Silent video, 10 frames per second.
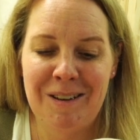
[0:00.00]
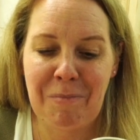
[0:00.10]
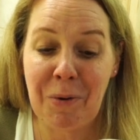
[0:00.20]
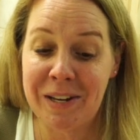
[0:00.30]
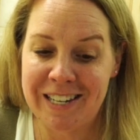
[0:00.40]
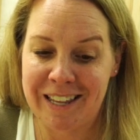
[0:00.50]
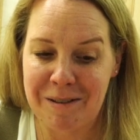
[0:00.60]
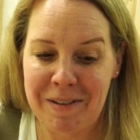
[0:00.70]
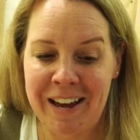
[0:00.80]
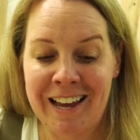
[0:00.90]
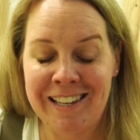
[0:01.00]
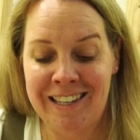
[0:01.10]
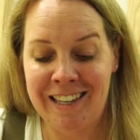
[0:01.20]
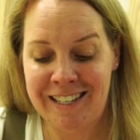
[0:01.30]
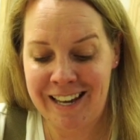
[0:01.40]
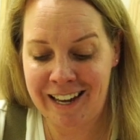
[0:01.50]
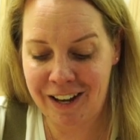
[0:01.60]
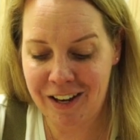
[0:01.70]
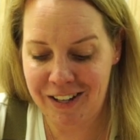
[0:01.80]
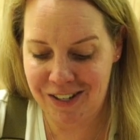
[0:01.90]
poisoning them. I guess the
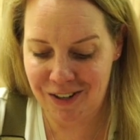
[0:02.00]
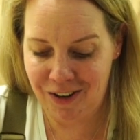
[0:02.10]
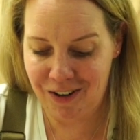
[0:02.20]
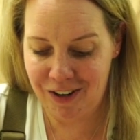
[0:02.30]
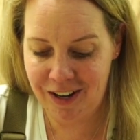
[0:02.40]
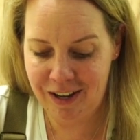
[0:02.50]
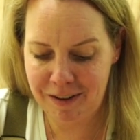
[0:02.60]
second concern